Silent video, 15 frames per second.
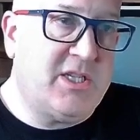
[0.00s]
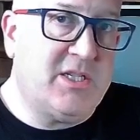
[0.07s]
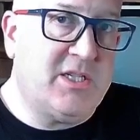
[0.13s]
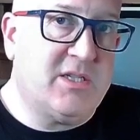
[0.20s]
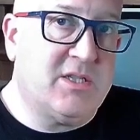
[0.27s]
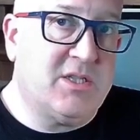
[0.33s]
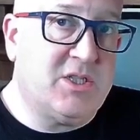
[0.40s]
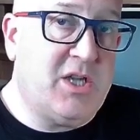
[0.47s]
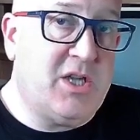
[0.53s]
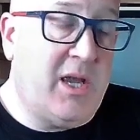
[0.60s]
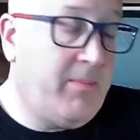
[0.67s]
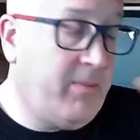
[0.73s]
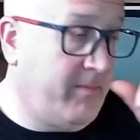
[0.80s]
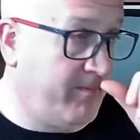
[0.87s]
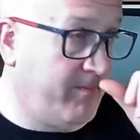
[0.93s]
into the
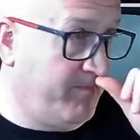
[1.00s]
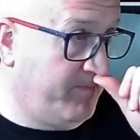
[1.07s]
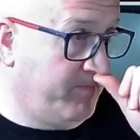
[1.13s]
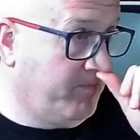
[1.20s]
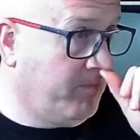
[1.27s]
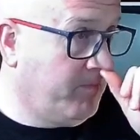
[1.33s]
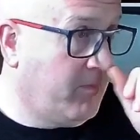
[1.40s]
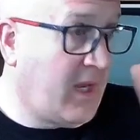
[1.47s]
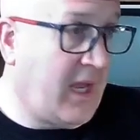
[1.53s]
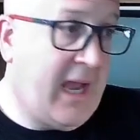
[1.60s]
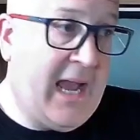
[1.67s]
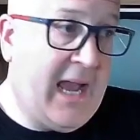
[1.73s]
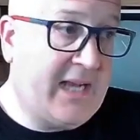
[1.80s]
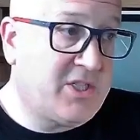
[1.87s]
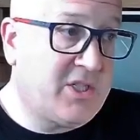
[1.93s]
chip.
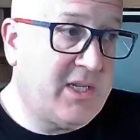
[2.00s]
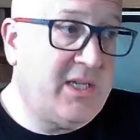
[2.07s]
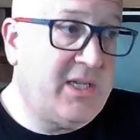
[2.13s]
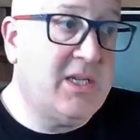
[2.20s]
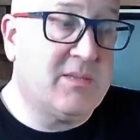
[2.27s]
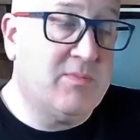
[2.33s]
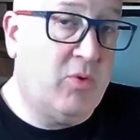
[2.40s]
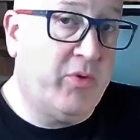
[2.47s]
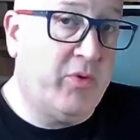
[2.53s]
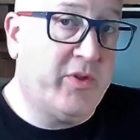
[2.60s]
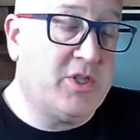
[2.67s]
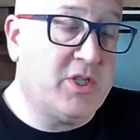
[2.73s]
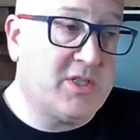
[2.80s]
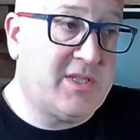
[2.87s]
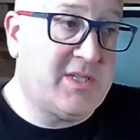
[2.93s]
Actually, it's more than
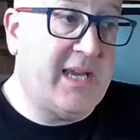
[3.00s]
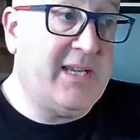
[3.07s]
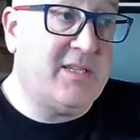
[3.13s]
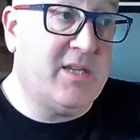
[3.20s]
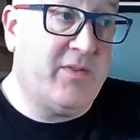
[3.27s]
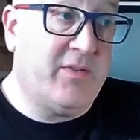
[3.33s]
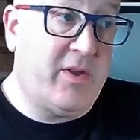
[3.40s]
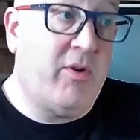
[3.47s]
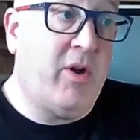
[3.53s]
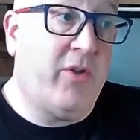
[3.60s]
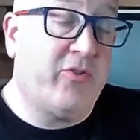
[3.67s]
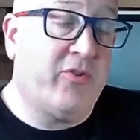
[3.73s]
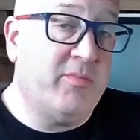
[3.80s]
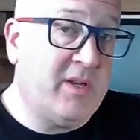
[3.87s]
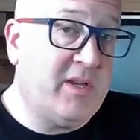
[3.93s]
just data. There are
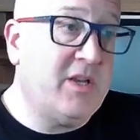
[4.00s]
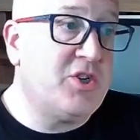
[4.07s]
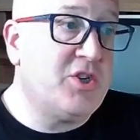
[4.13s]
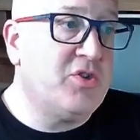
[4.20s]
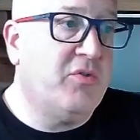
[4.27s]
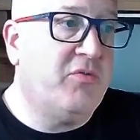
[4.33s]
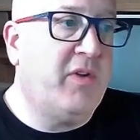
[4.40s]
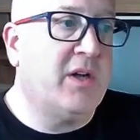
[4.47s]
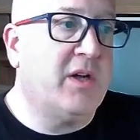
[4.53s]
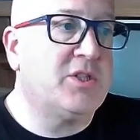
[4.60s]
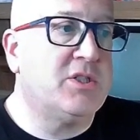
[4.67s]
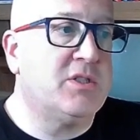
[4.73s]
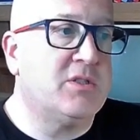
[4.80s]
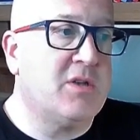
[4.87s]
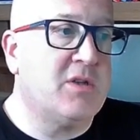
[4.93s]
some additional
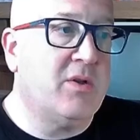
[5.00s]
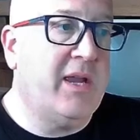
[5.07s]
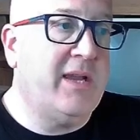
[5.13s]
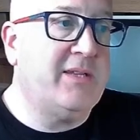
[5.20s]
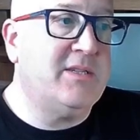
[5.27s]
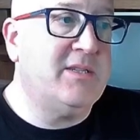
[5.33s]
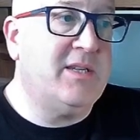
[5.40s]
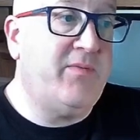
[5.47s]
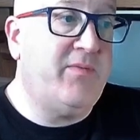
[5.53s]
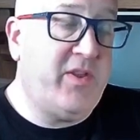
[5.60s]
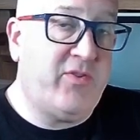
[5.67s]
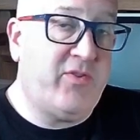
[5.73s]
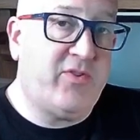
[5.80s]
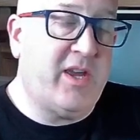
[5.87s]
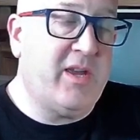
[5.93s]
functions located in
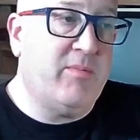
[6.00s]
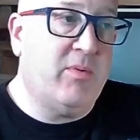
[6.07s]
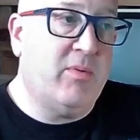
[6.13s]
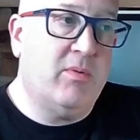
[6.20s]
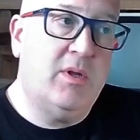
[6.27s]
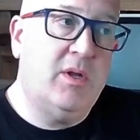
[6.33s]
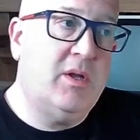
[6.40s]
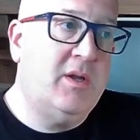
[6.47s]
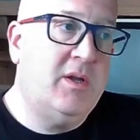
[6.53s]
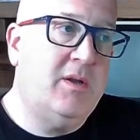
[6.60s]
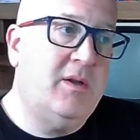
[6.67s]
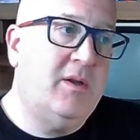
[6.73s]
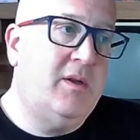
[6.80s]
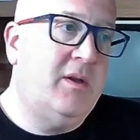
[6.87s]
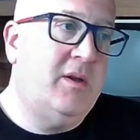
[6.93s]
this table.
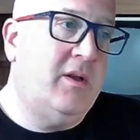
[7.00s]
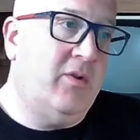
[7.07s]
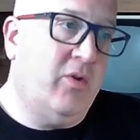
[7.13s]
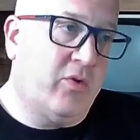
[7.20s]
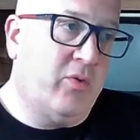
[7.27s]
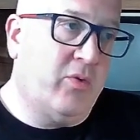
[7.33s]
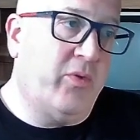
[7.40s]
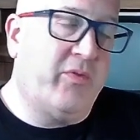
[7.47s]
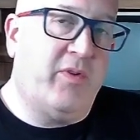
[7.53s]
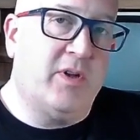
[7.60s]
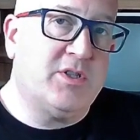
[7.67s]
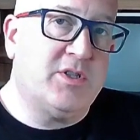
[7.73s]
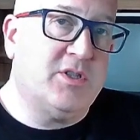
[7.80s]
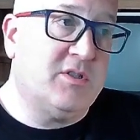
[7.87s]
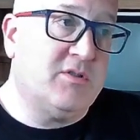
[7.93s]
Not all the
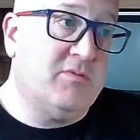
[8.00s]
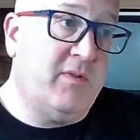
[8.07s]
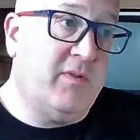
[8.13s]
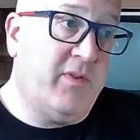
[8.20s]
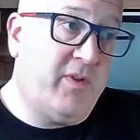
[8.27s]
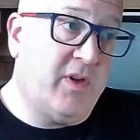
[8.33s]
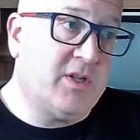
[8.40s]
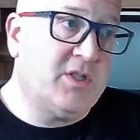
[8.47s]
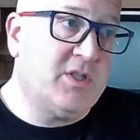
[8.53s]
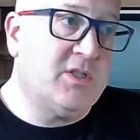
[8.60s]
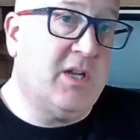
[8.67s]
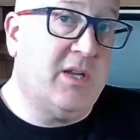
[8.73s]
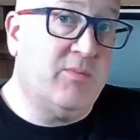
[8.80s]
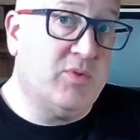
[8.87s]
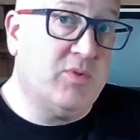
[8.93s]
functions are in the function
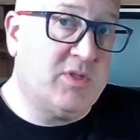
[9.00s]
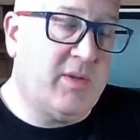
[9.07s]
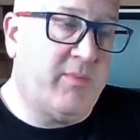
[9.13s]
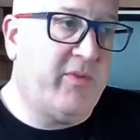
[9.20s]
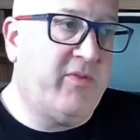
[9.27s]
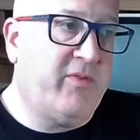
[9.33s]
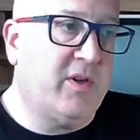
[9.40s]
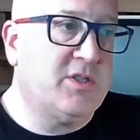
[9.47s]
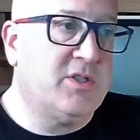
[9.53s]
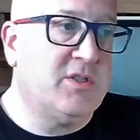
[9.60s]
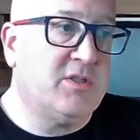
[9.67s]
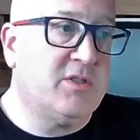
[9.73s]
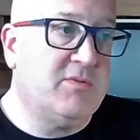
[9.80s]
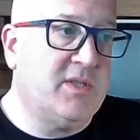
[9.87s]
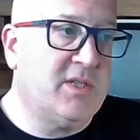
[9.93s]
table. Some of the
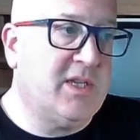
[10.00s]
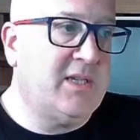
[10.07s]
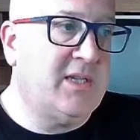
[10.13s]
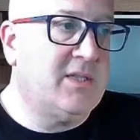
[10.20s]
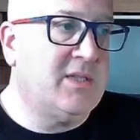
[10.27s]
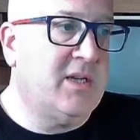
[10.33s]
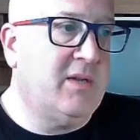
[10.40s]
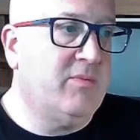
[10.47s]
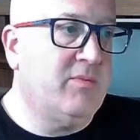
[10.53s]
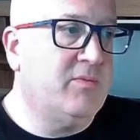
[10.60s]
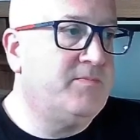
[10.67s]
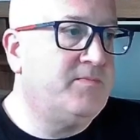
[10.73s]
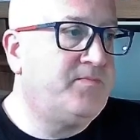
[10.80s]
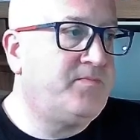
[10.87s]
functions are in the data table.